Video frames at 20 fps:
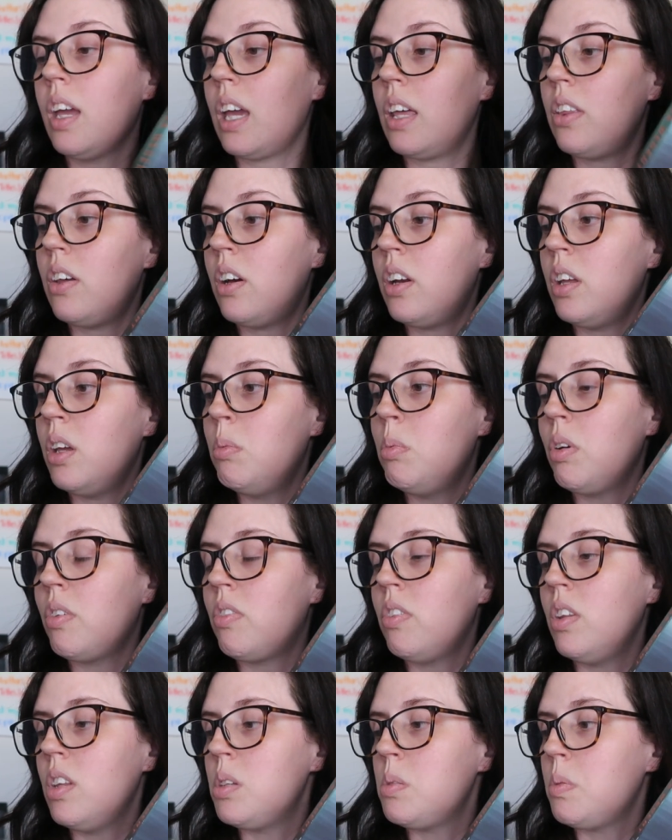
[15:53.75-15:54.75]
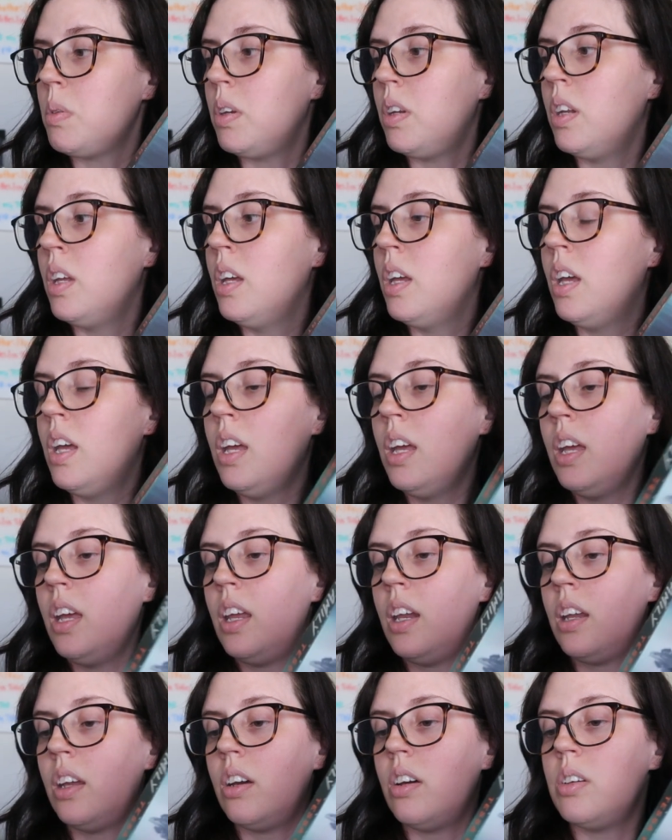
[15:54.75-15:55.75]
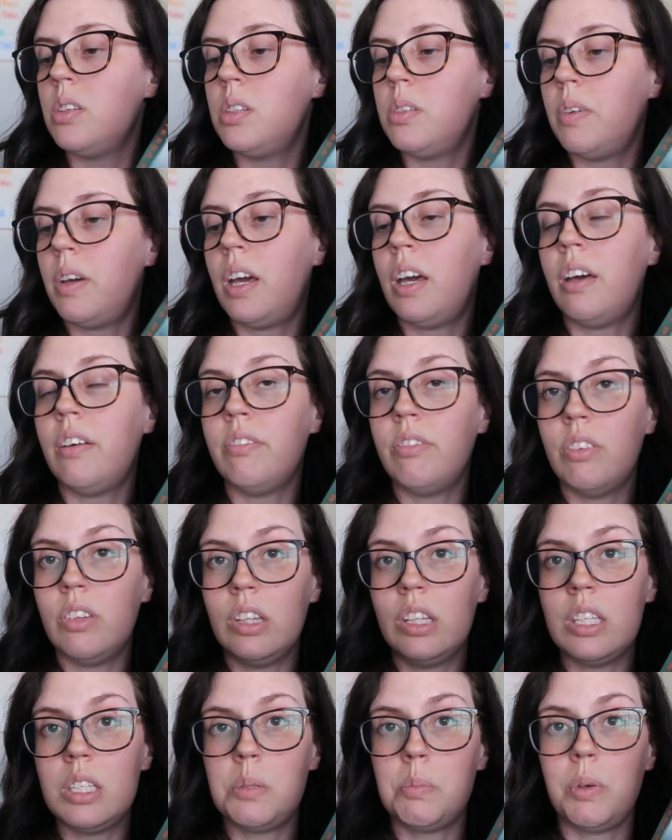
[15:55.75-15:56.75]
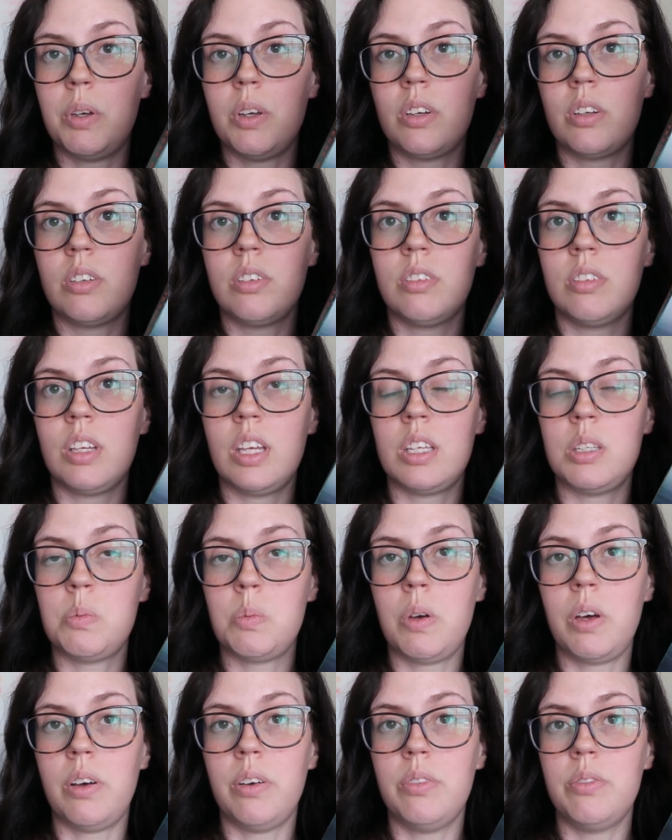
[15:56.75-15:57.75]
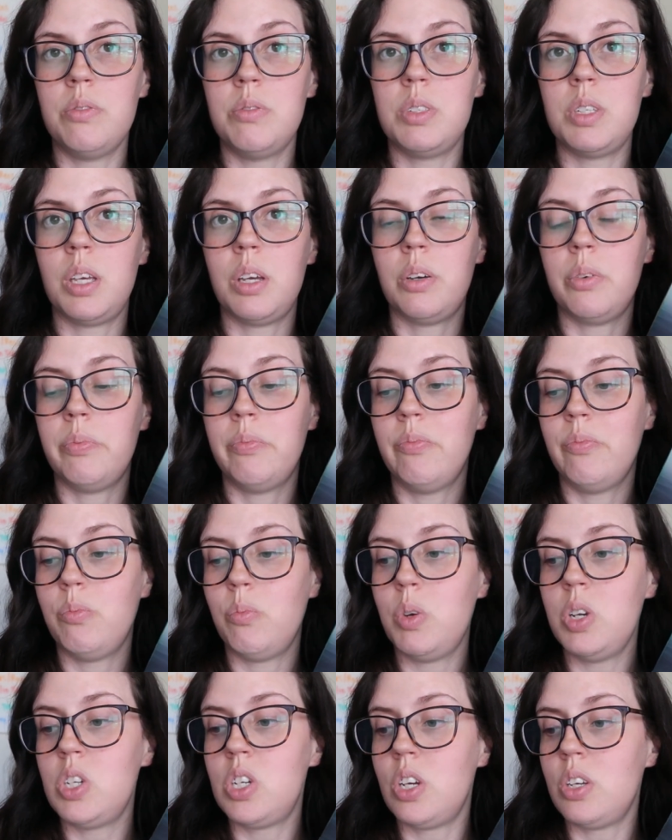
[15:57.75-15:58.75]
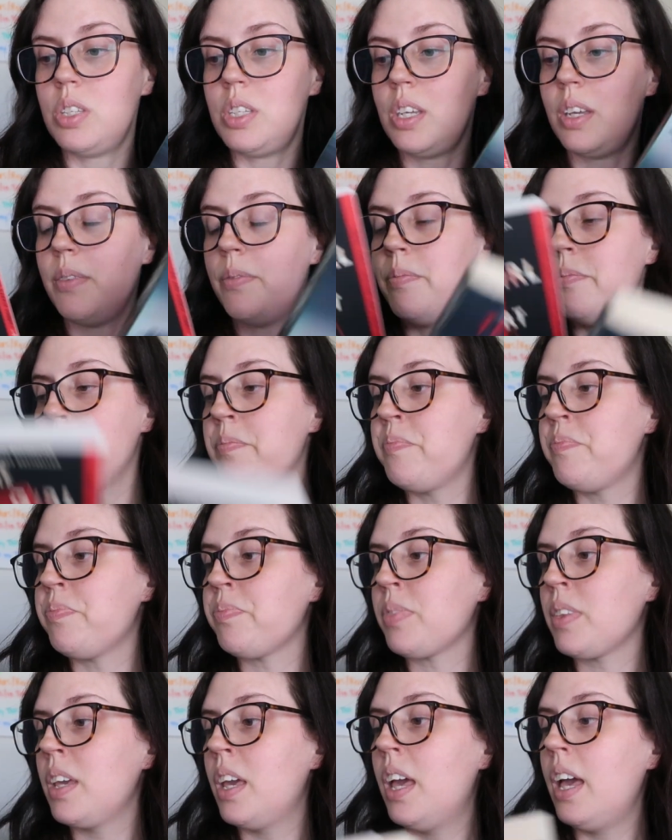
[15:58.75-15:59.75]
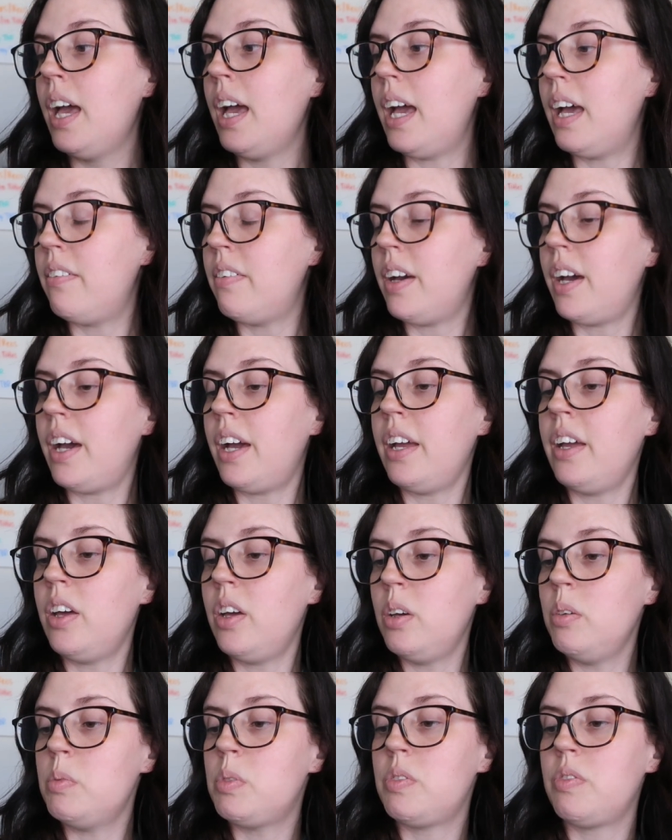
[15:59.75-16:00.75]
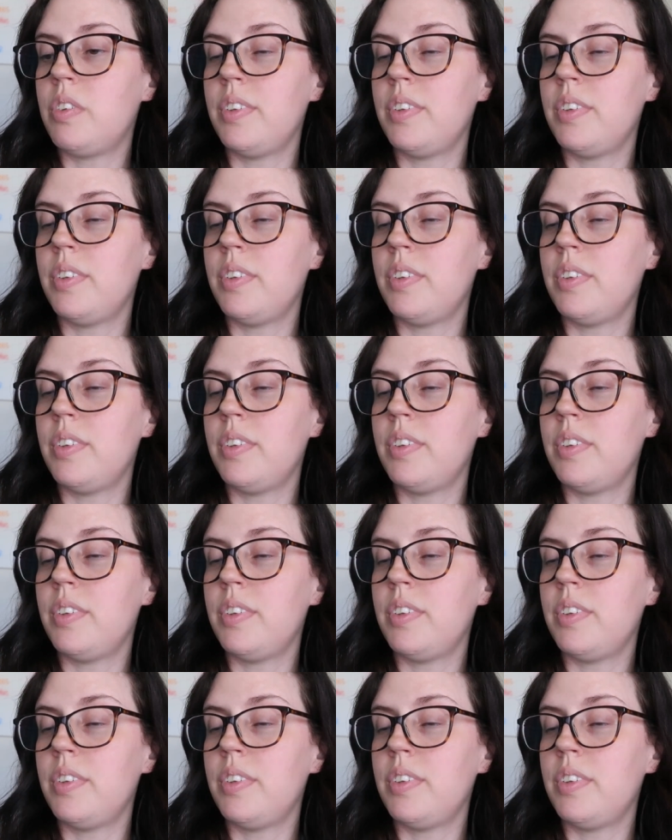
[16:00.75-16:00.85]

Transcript: got the audiobook for this one, and I also have this book as well. So we shall see. I have high hopes